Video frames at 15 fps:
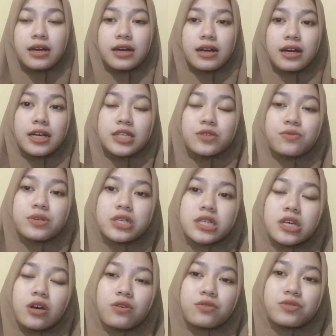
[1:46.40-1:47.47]
As we
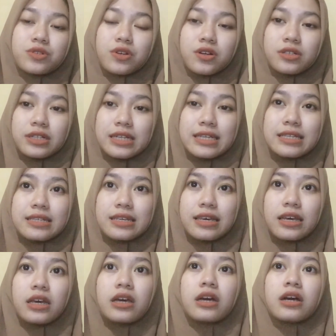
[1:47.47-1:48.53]
shall shortly
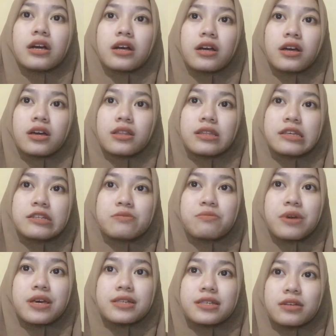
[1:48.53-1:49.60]
see, this
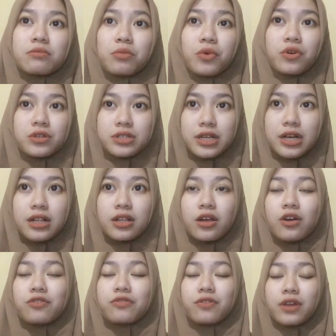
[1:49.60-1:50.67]
basic model
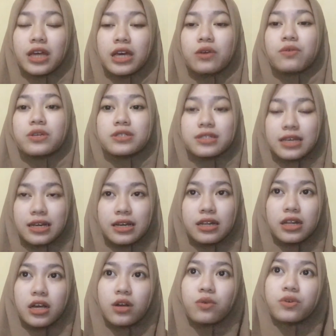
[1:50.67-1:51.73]
of language second
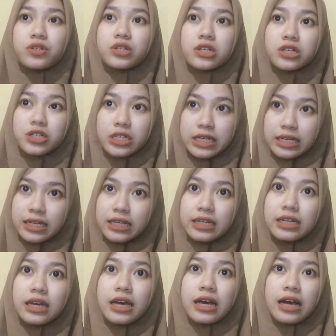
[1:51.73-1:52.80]
acquisition
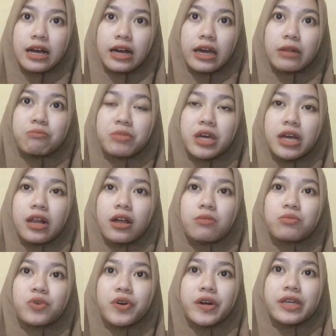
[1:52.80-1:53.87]
can be
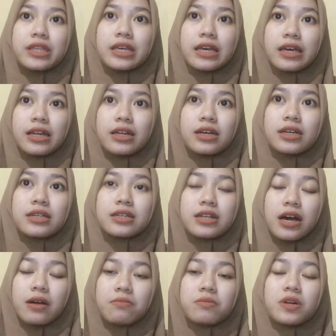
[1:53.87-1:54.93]
elaborated in a
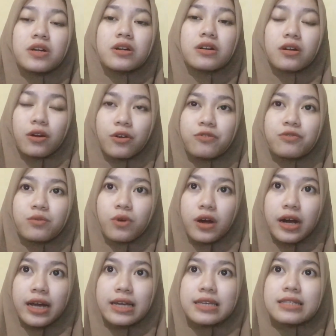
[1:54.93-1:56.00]
number of
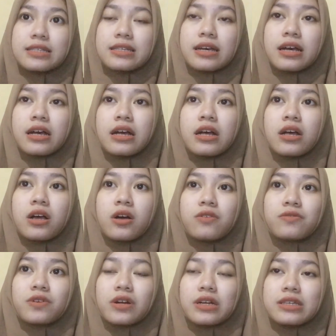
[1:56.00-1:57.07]
ways.
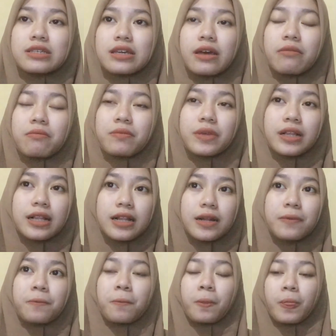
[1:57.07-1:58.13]
For example,
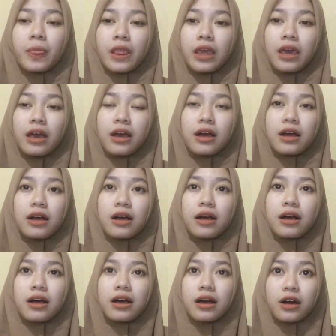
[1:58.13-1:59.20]

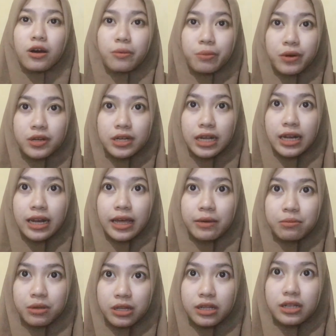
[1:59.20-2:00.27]
a component
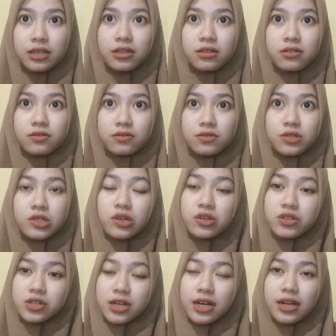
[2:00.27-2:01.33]
label,
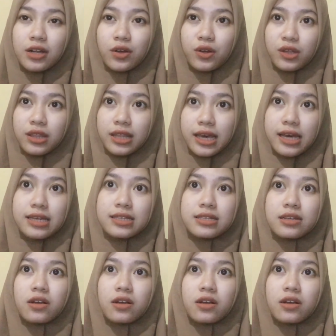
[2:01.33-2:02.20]
social context,